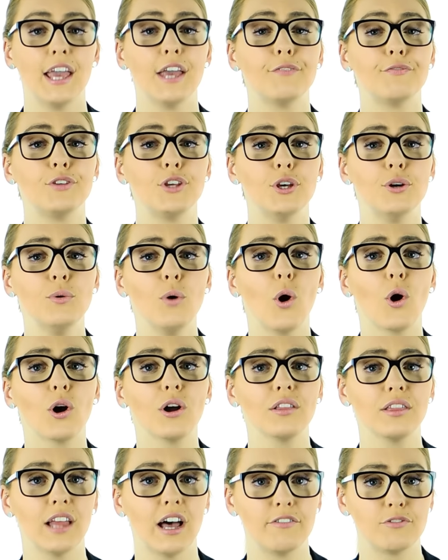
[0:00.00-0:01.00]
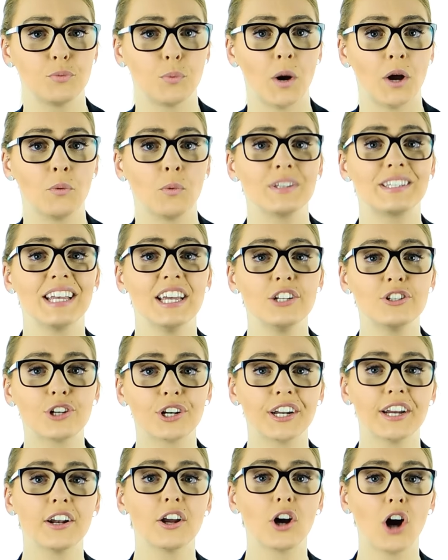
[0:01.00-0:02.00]
If you or a loved one was
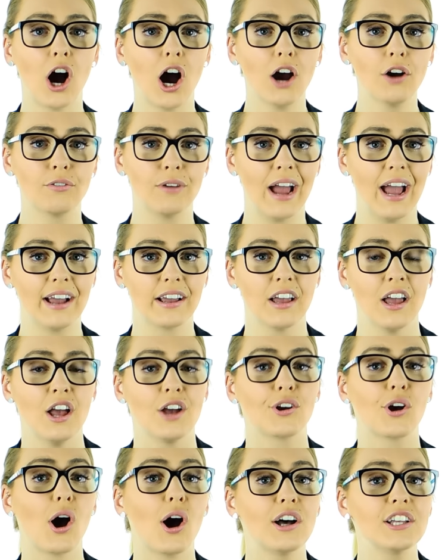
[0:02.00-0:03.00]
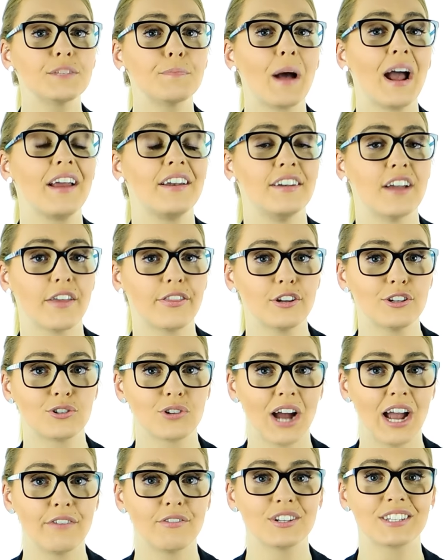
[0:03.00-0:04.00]
injured in a car wreck caused by another
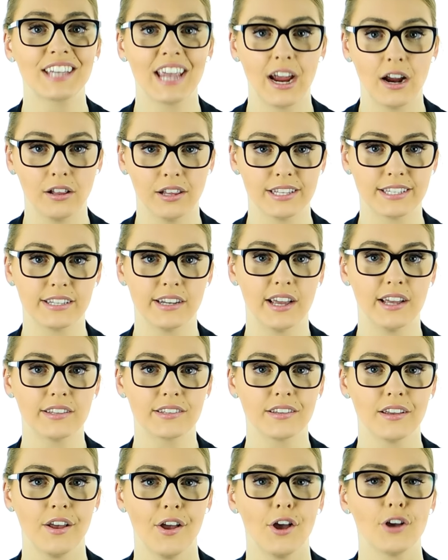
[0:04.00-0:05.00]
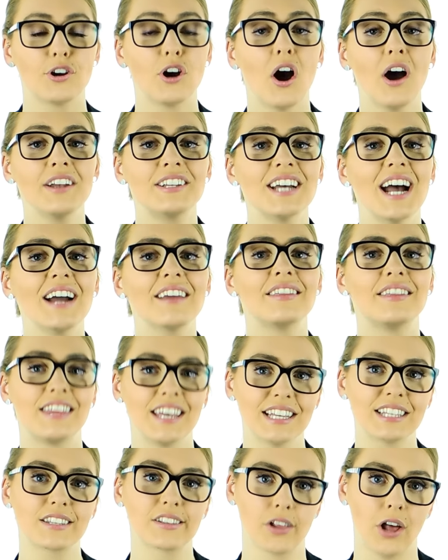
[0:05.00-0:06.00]
driver's carelessness, contact
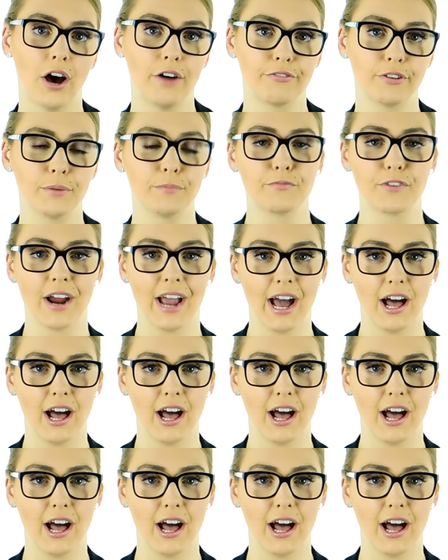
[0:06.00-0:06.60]
this law firm for